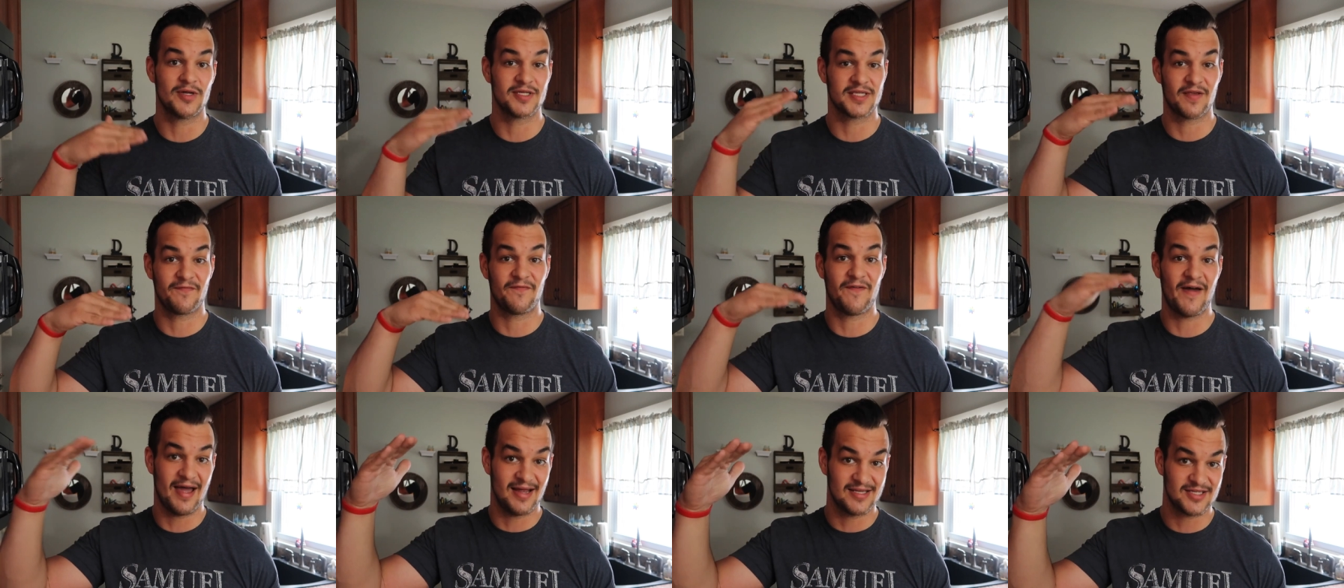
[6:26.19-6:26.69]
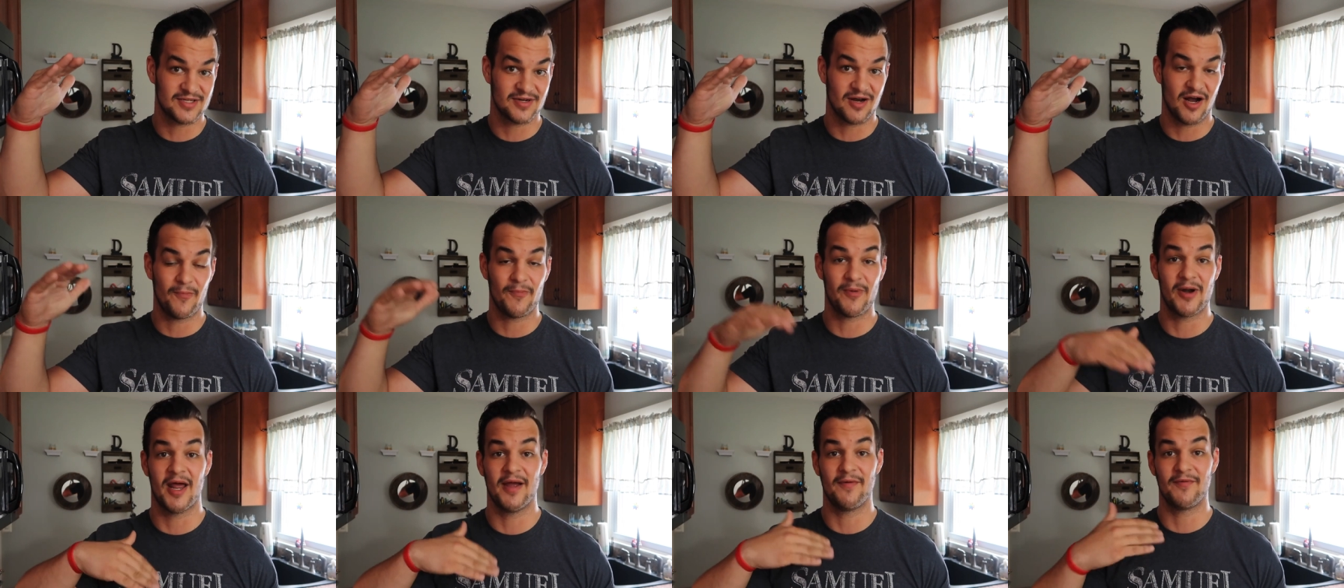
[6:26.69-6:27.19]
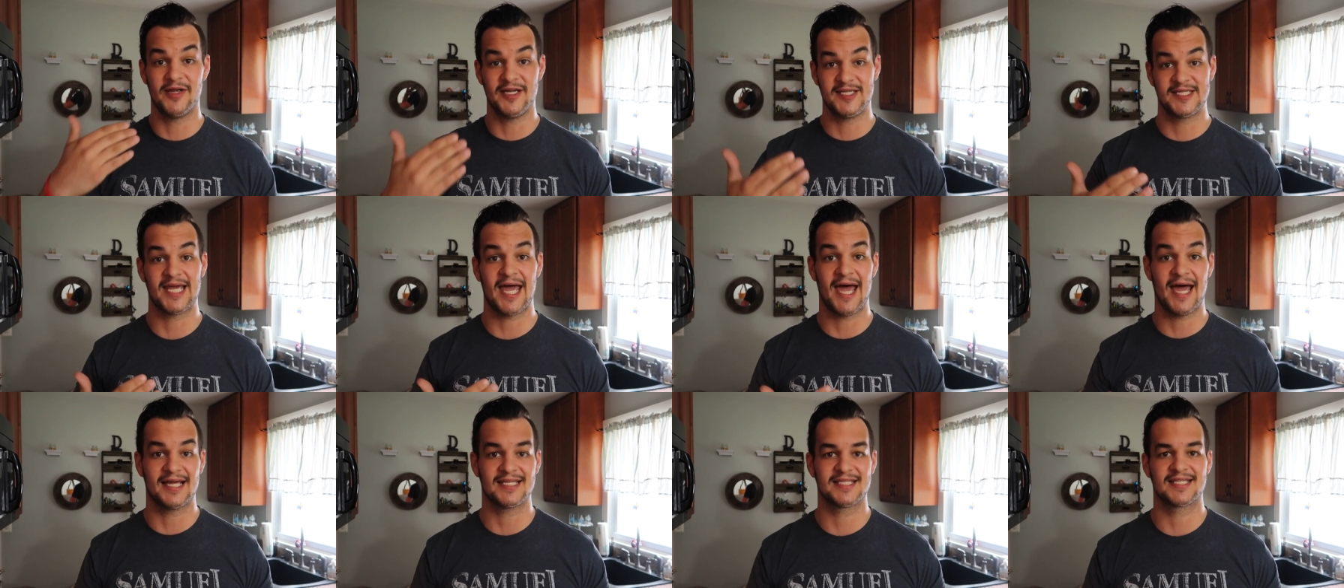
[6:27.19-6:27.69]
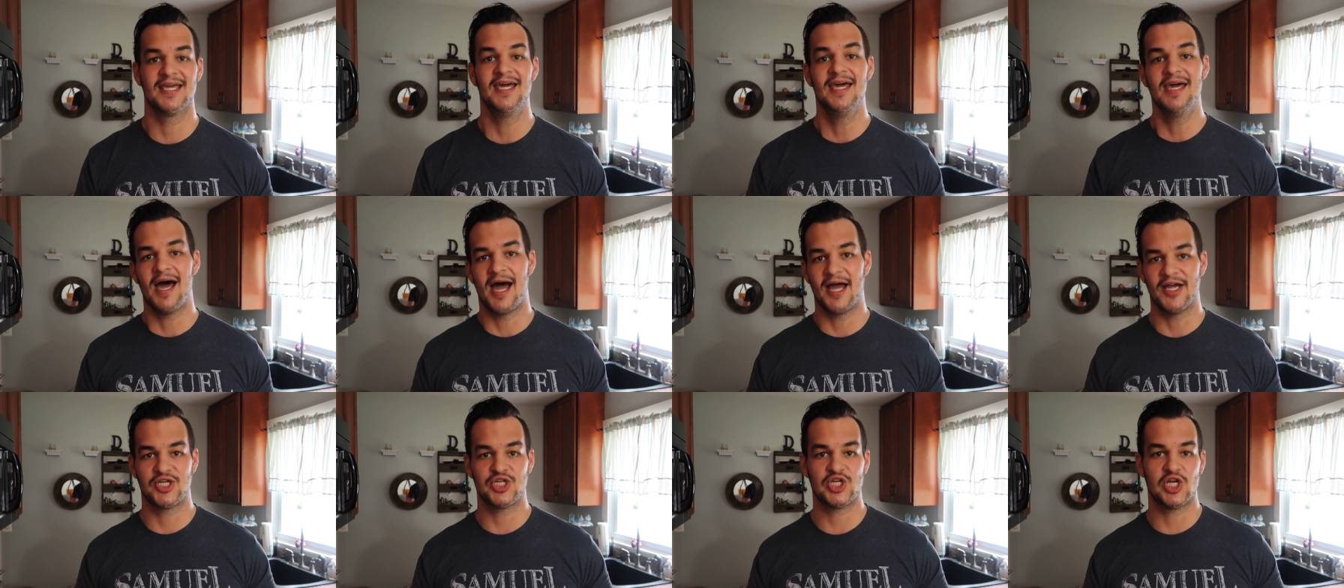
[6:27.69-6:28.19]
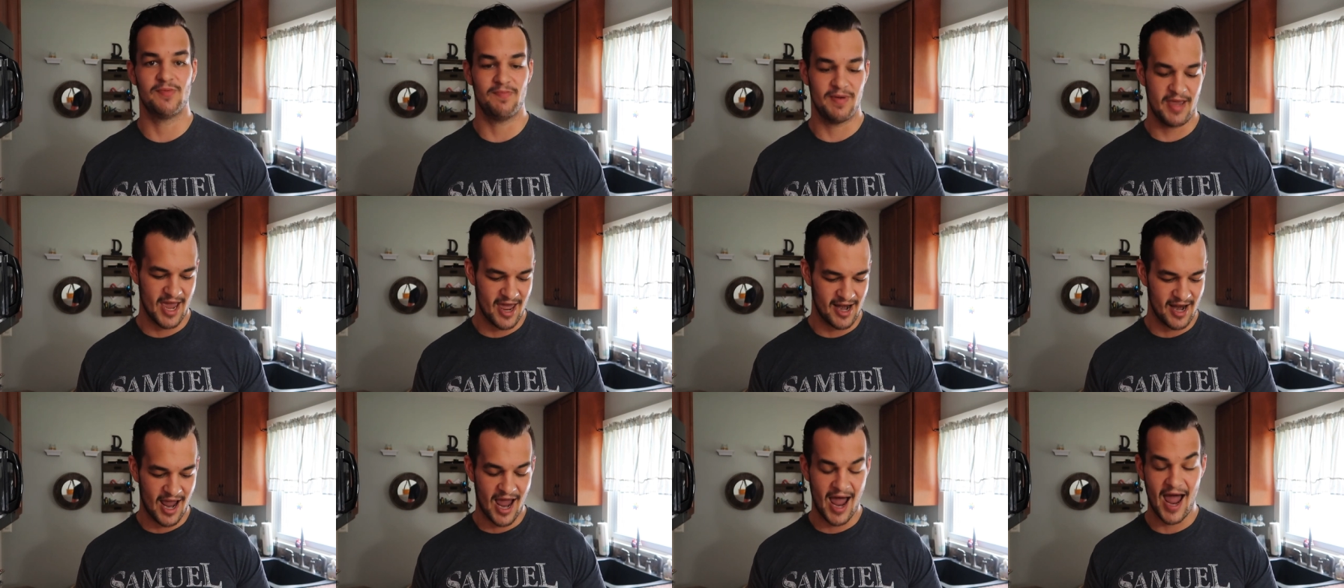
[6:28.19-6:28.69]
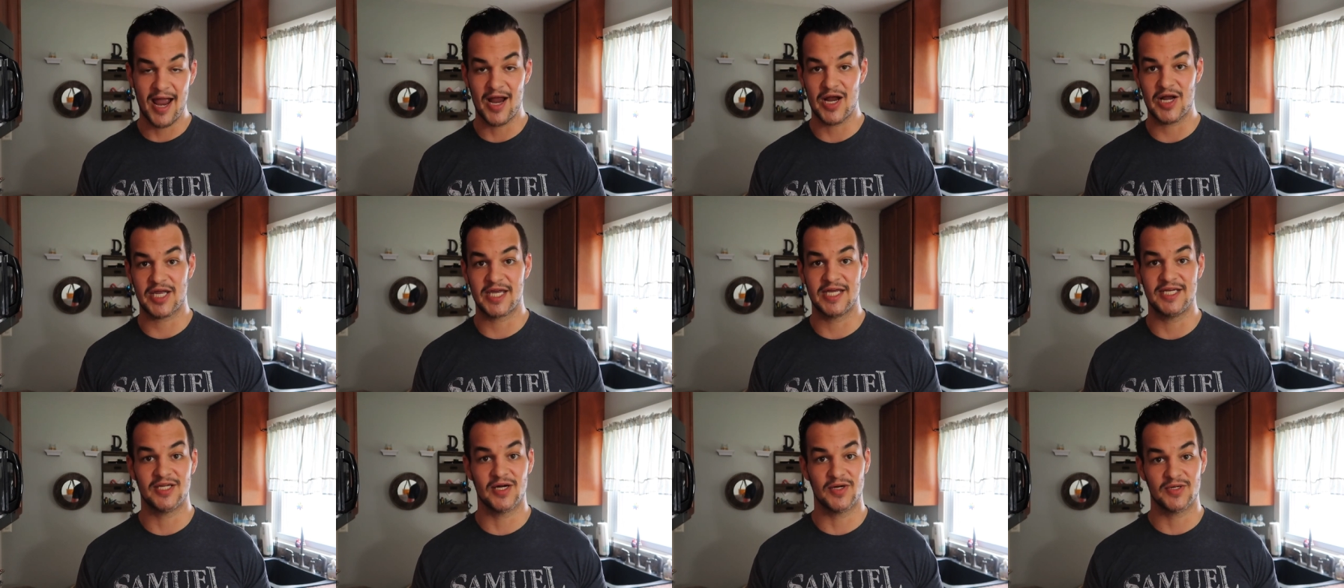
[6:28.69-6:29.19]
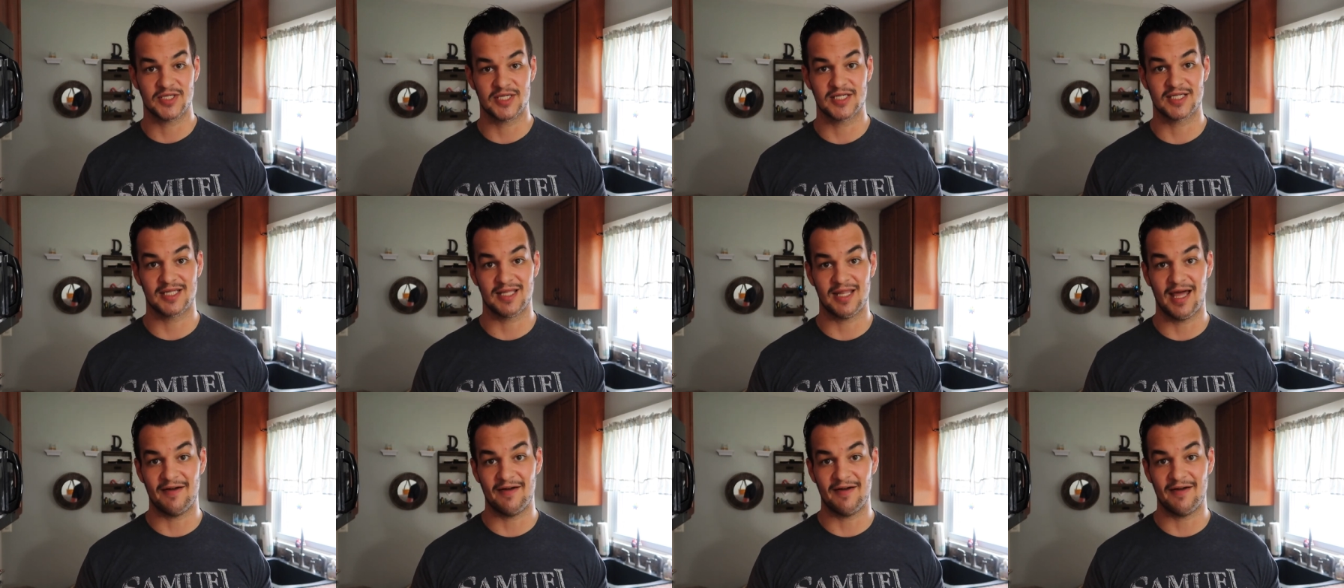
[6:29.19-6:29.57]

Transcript: Once the fats are up and I retest, I should be at a higher ketosis